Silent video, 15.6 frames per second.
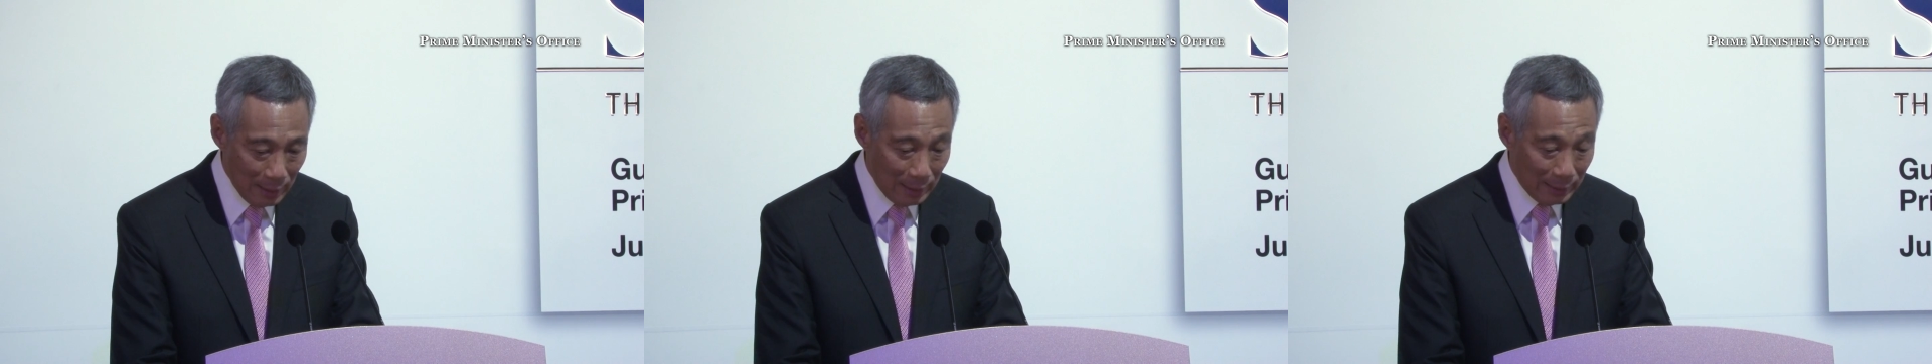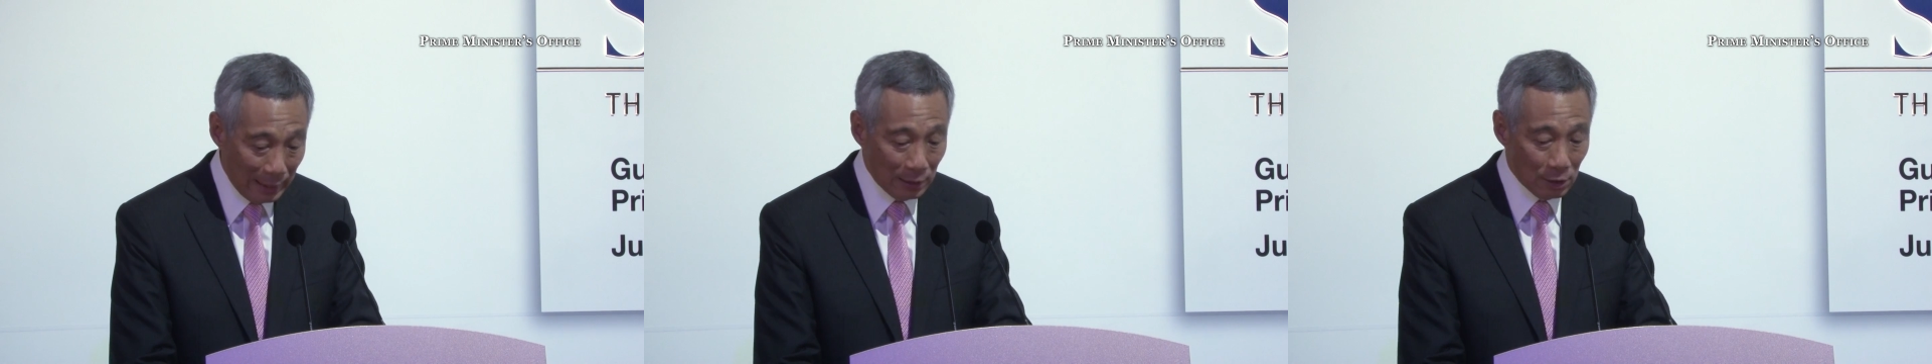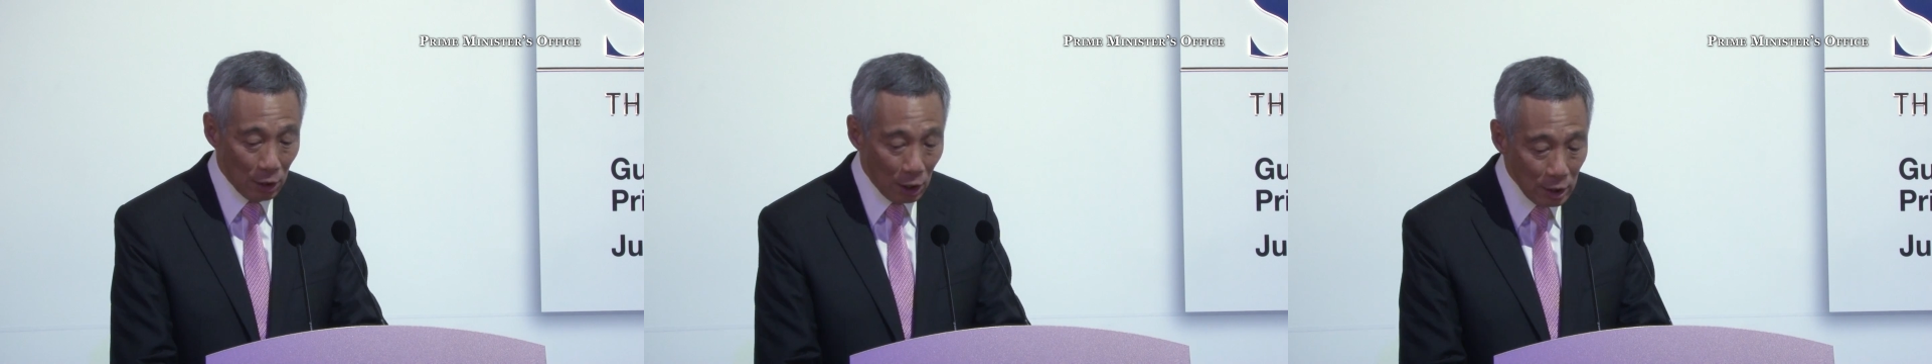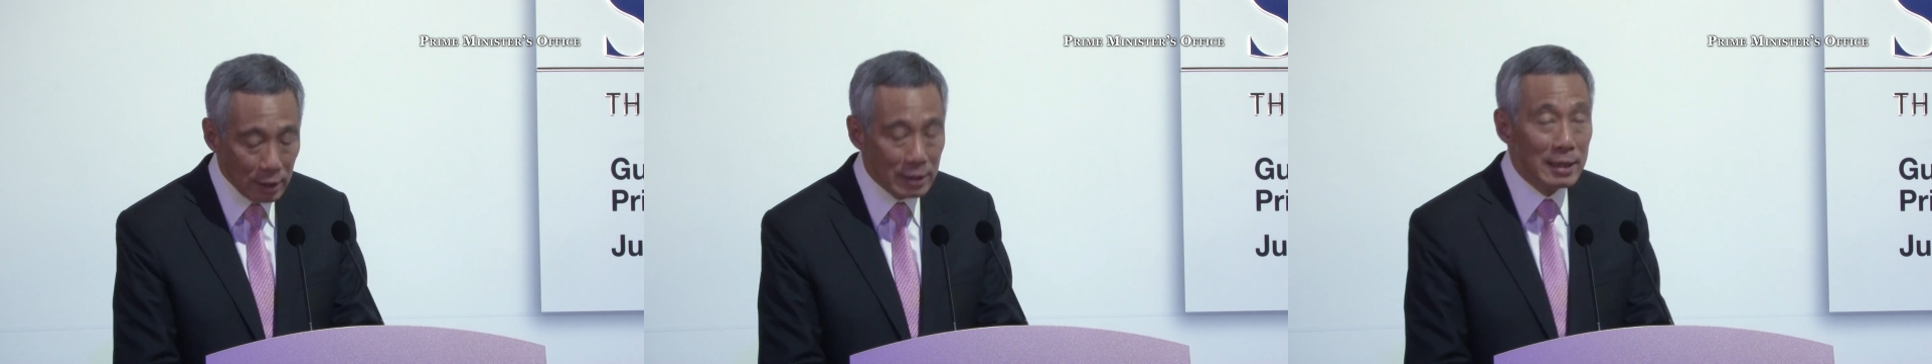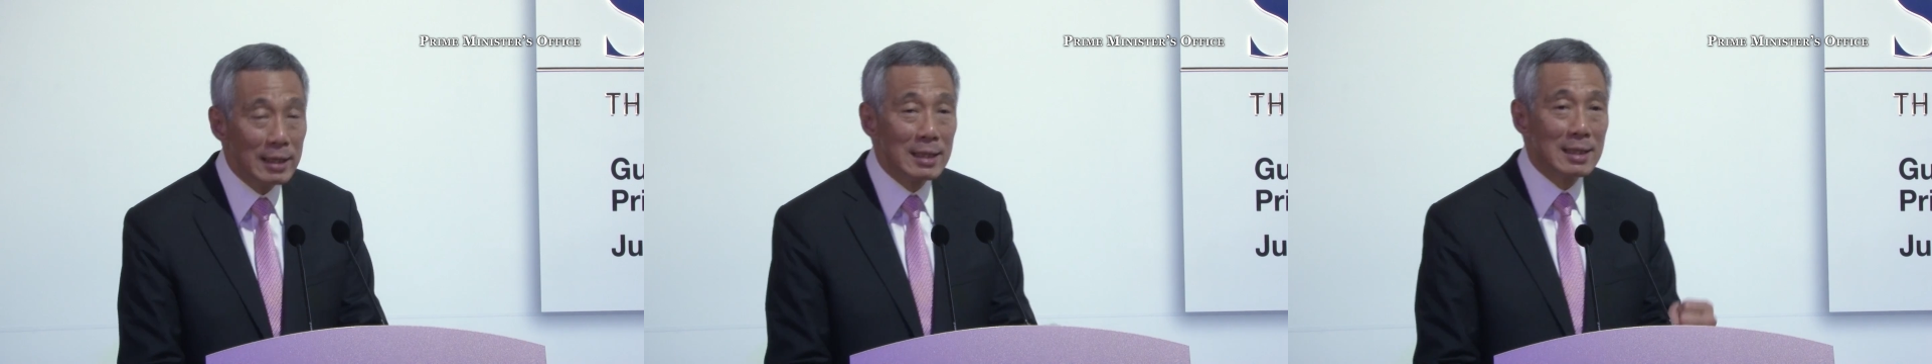
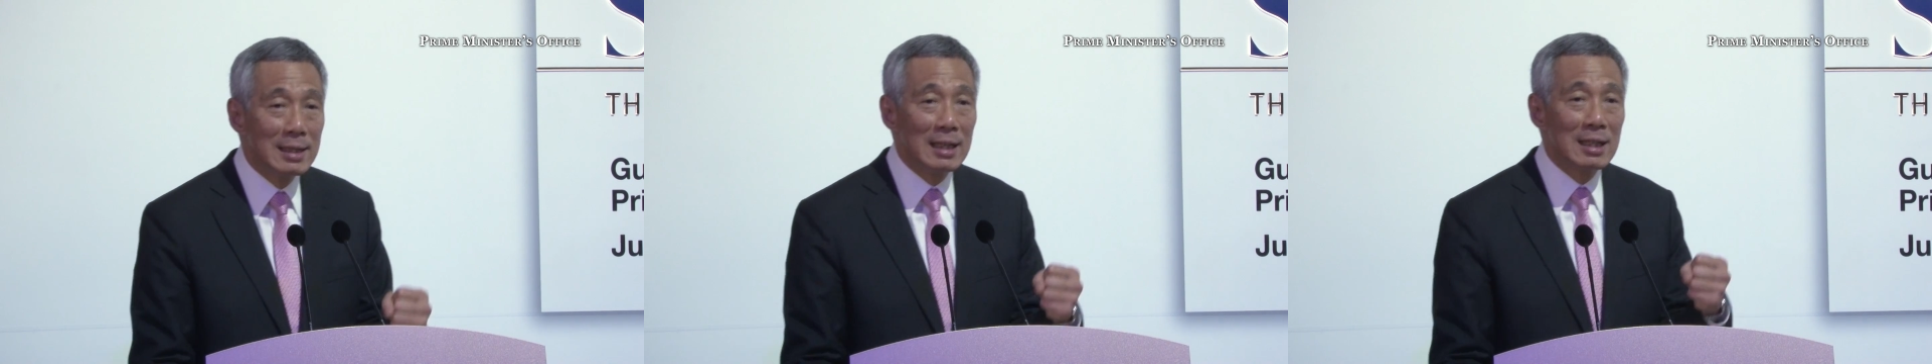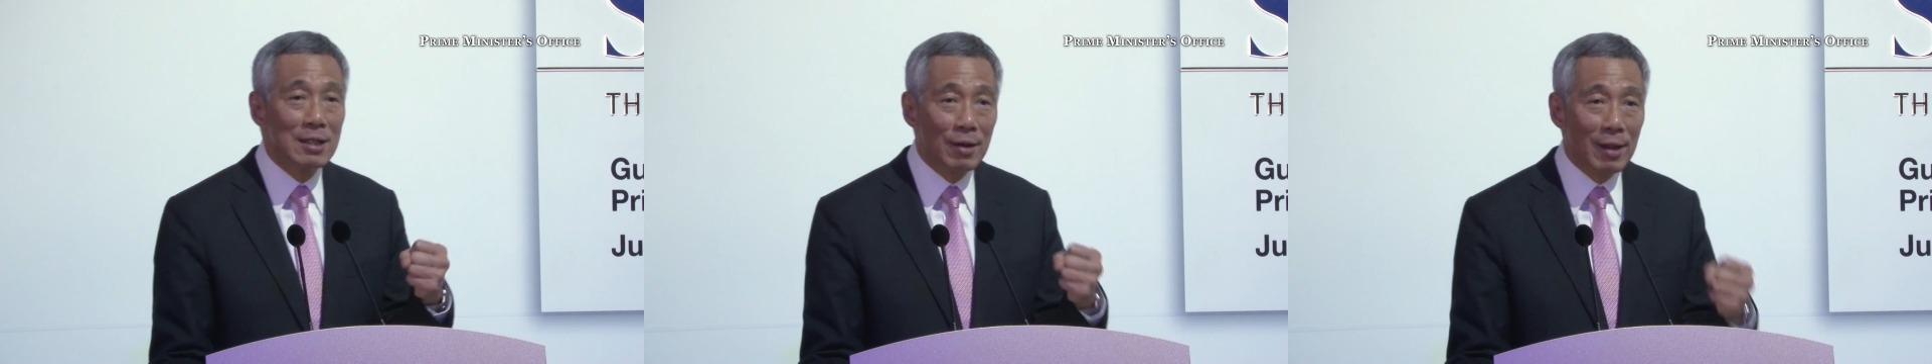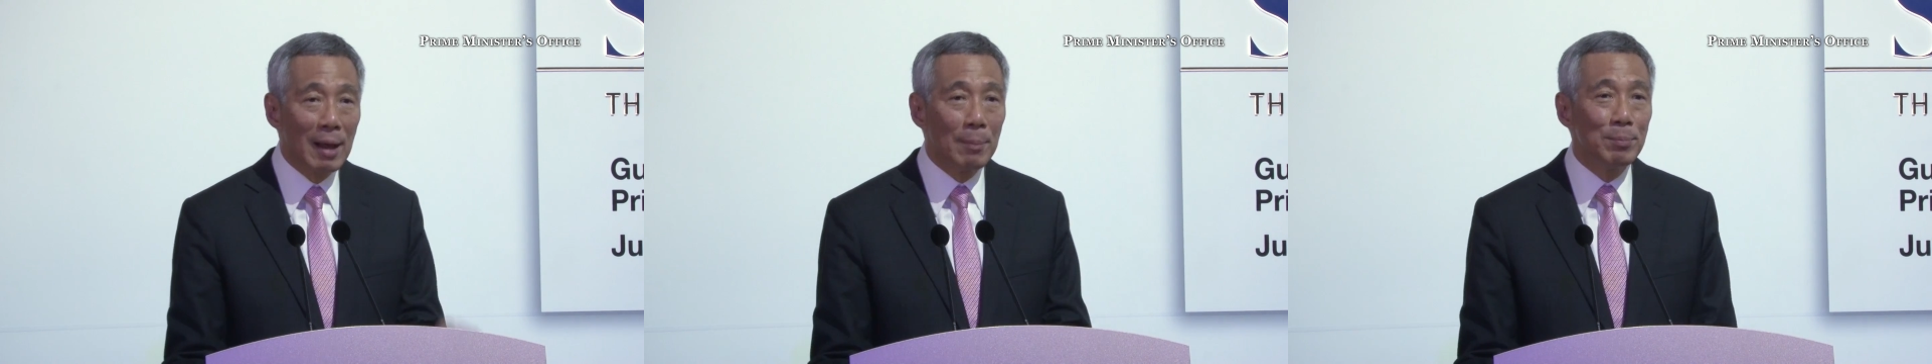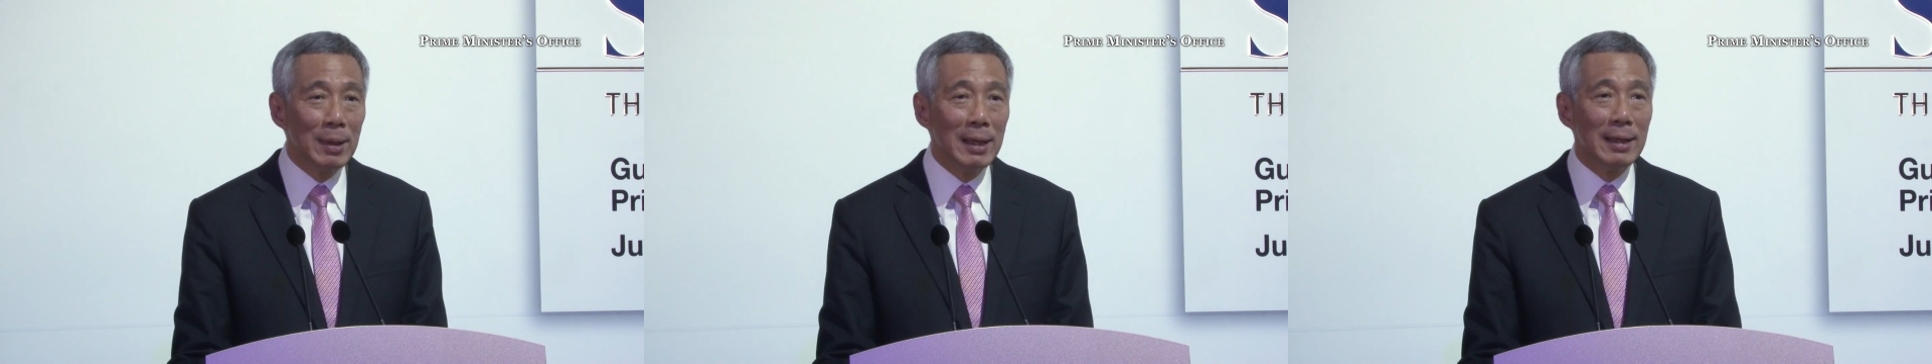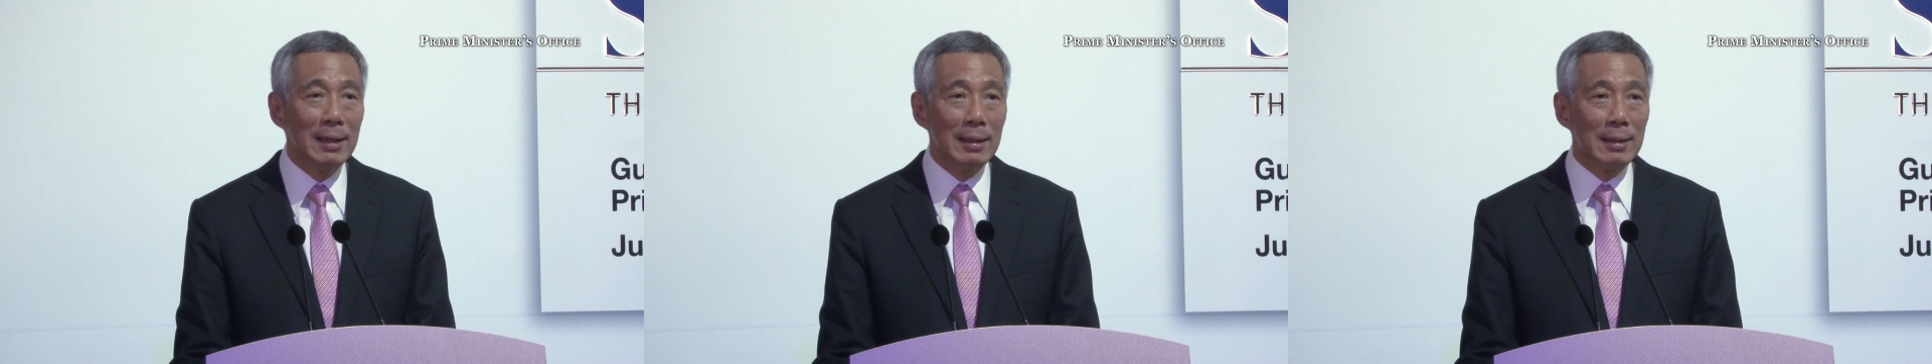Technology is
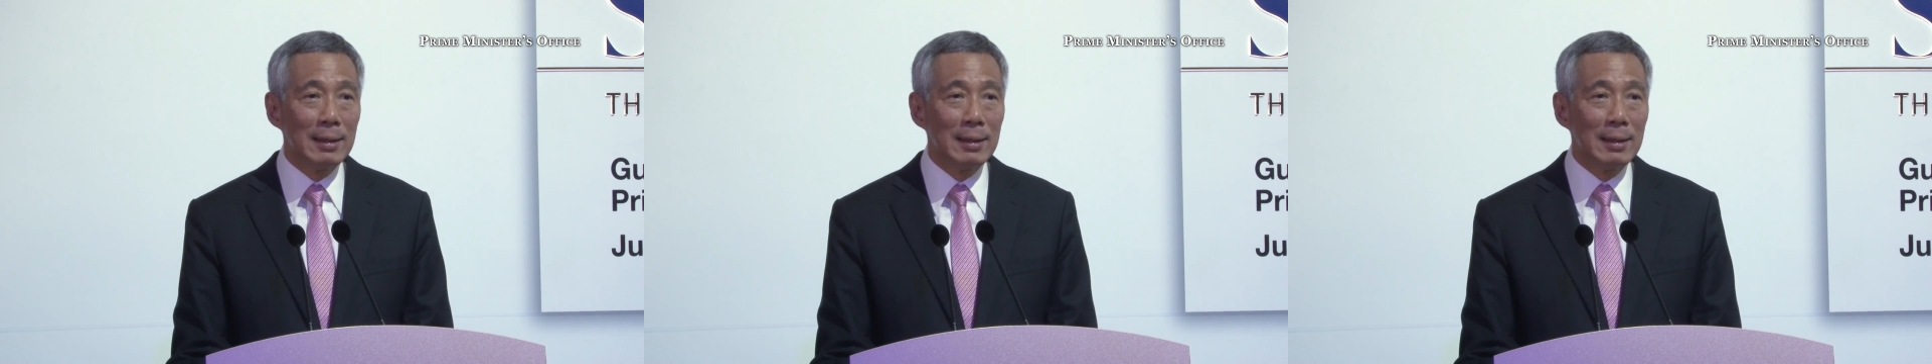disrupting